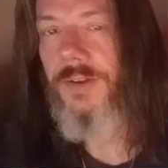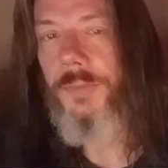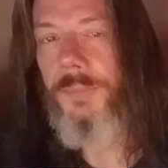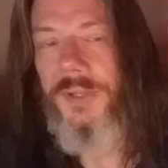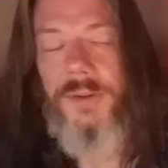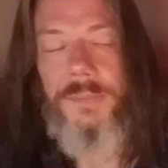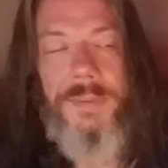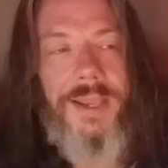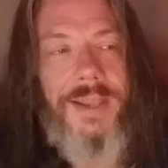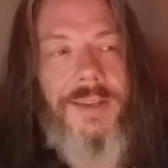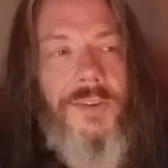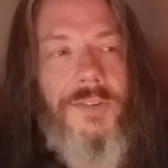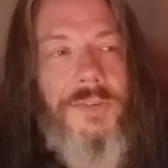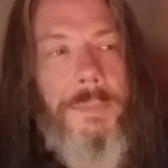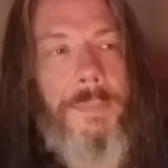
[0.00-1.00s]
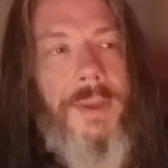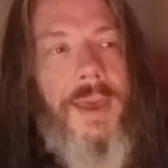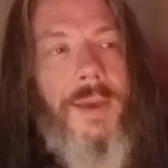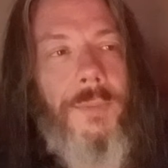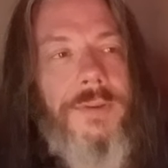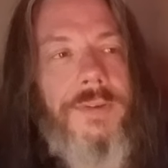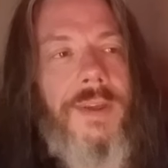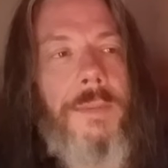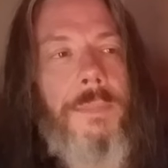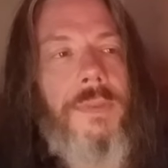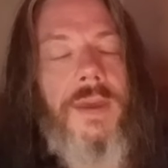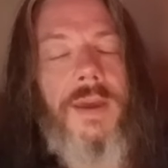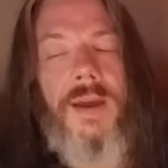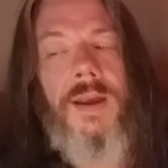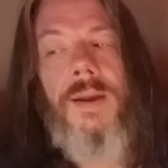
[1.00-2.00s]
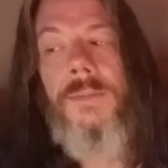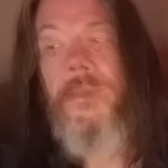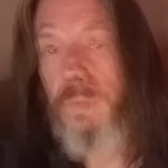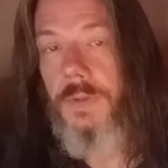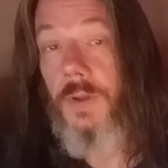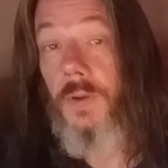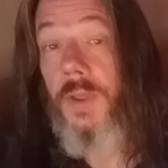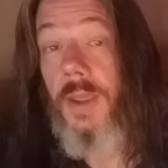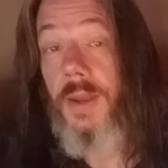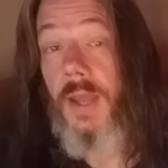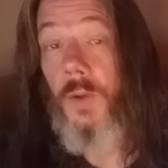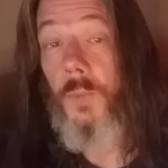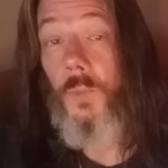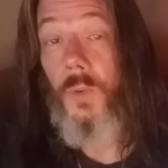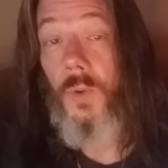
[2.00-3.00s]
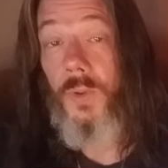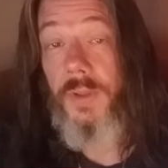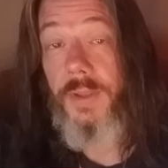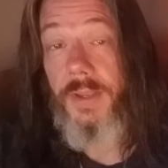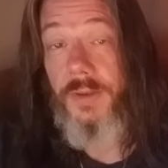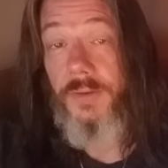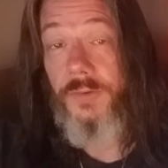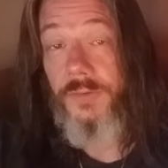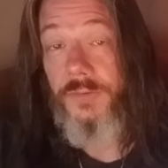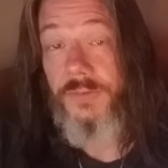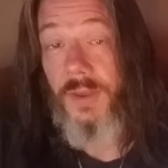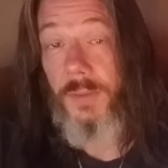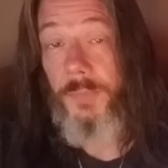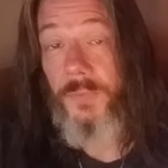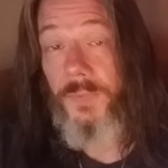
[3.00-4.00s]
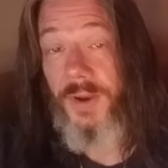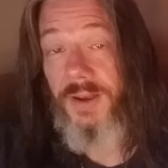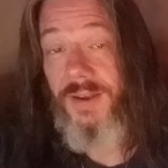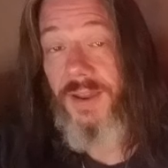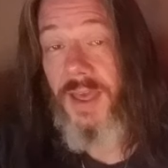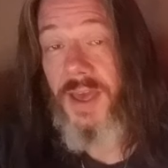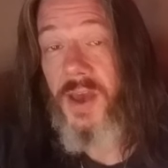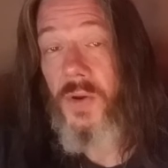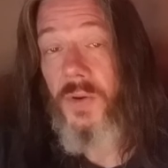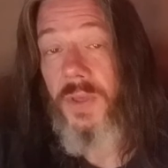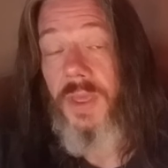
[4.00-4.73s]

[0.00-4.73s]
them a little bit, I can usually peg what type they are. Okay, now rolling into summer right now